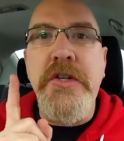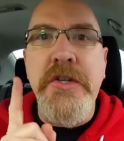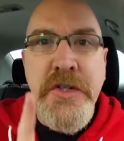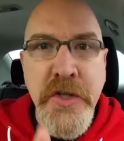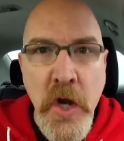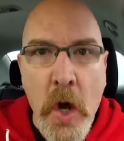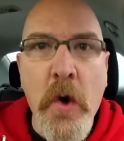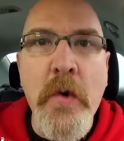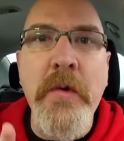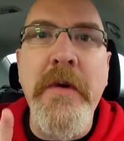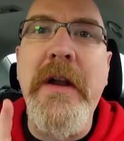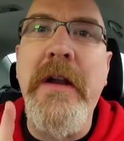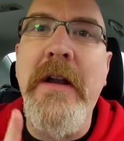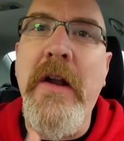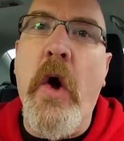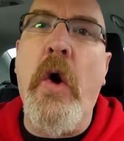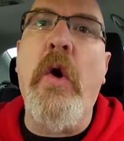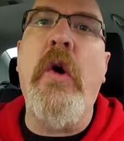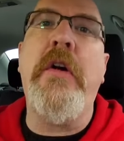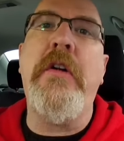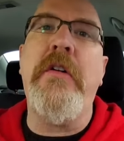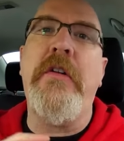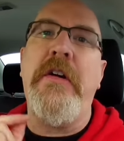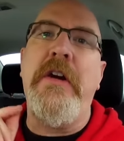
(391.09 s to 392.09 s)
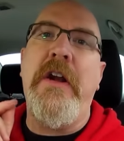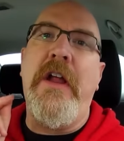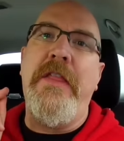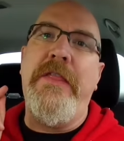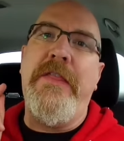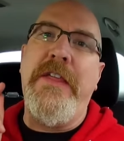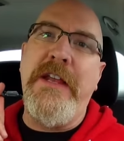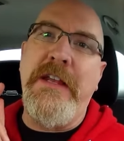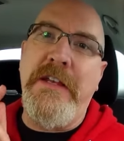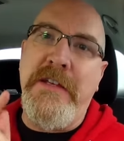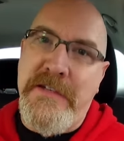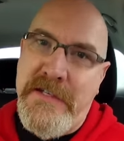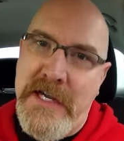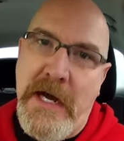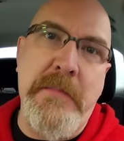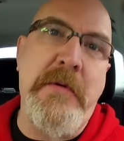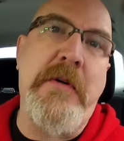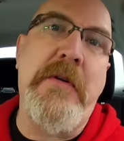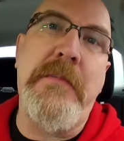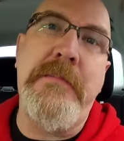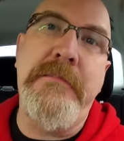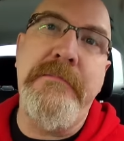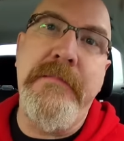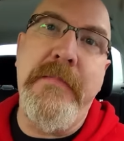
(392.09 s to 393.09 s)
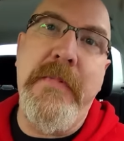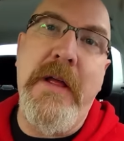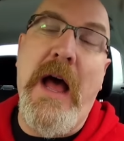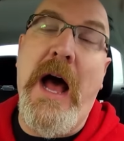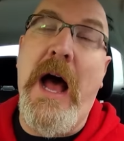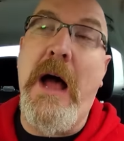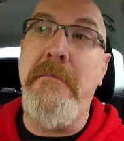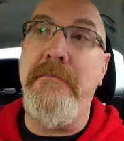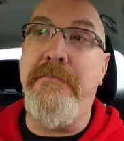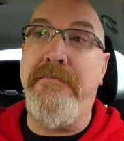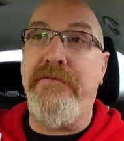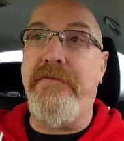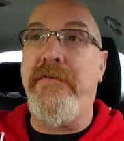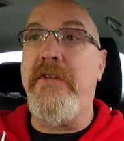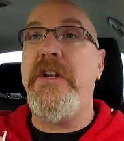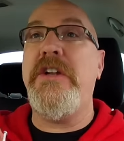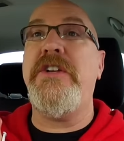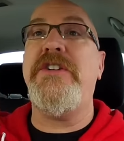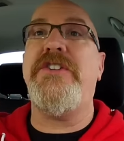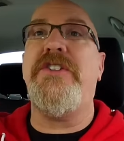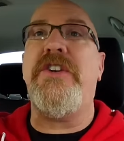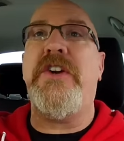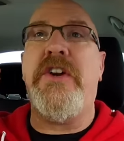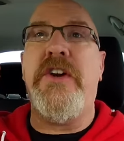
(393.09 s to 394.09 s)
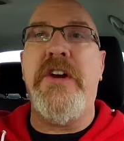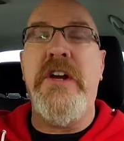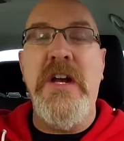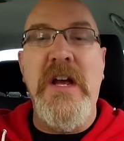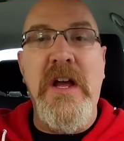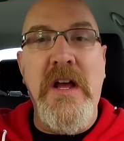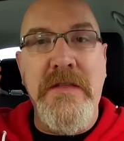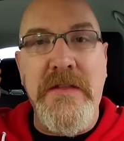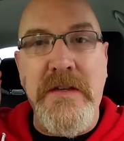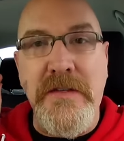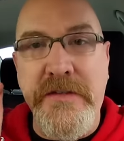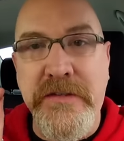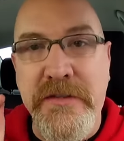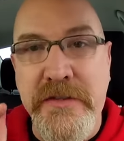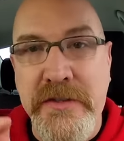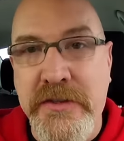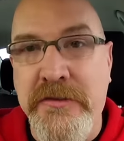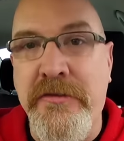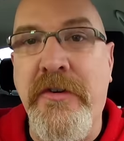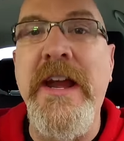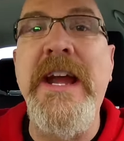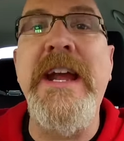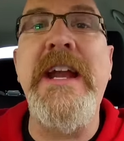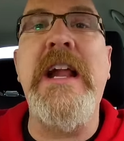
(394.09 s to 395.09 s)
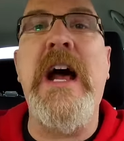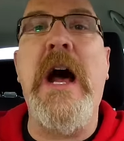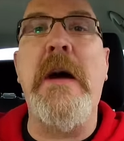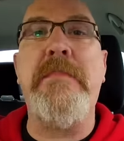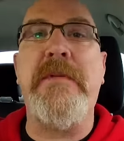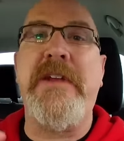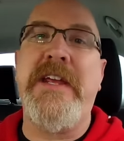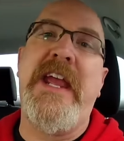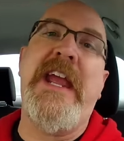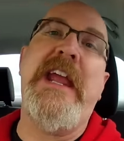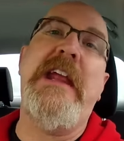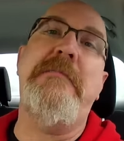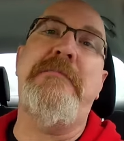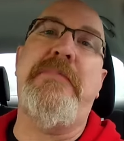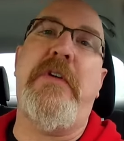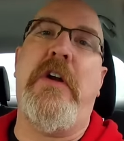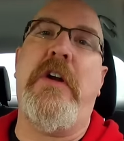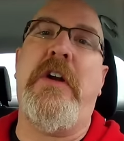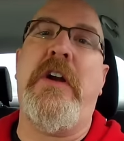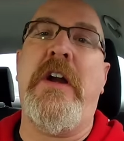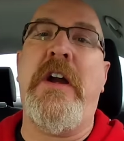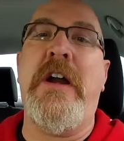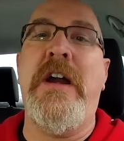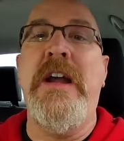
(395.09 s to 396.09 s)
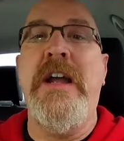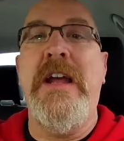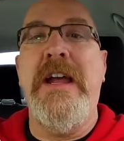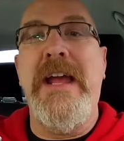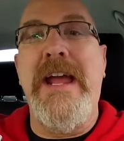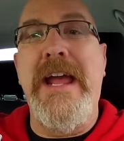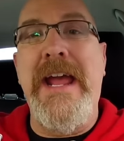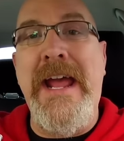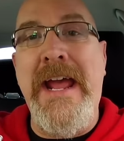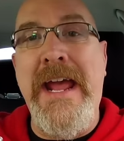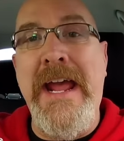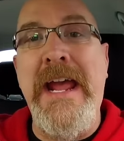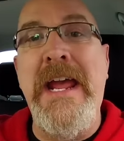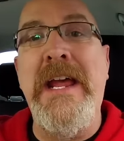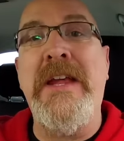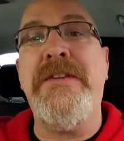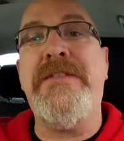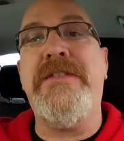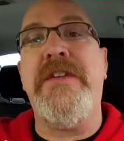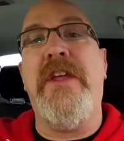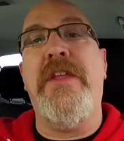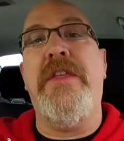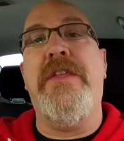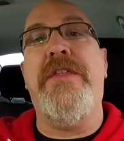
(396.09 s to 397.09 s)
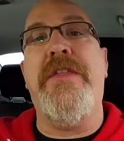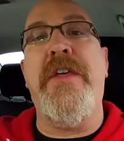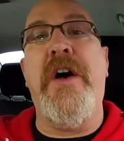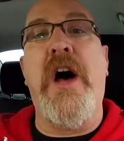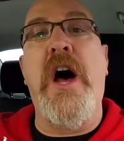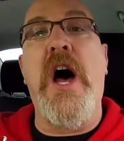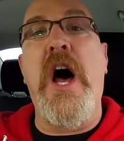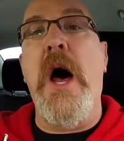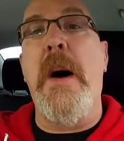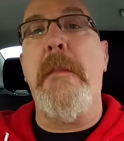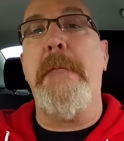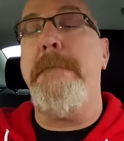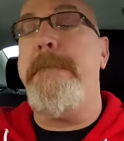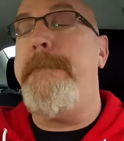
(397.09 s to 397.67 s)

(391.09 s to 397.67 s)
Don't order the double. I'm pretty sure the straight up King Burger is the